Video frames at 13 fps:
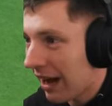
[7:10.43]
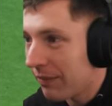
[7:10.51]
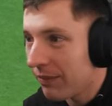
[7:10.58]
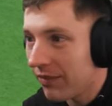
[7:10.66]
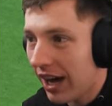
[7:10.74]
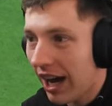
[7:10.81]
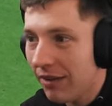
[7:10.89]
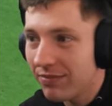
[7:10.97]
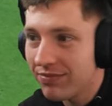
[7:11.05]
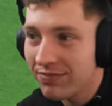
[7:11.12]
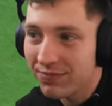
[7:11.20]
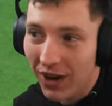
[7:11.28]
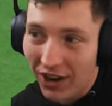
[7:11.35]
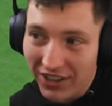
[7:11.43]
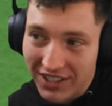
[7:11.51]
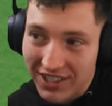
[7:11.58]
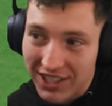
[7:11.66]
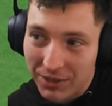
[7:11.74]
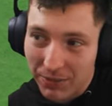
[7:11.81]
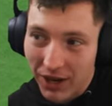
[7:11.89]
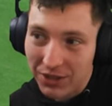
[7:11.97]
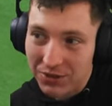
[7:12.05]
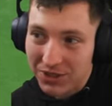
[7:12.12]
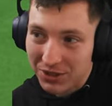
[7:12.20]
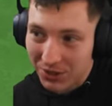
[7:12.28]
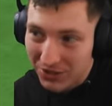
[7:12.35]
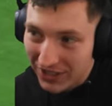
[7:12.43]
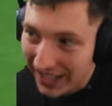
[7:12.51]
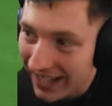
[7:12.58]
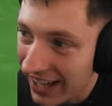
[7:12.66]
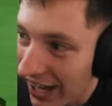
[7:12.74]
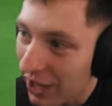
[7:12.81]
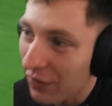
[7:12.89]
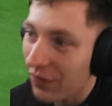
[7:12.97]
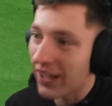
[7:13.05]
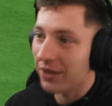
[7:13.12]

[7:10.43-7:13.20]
I'm honestly surprised we scored that. I had a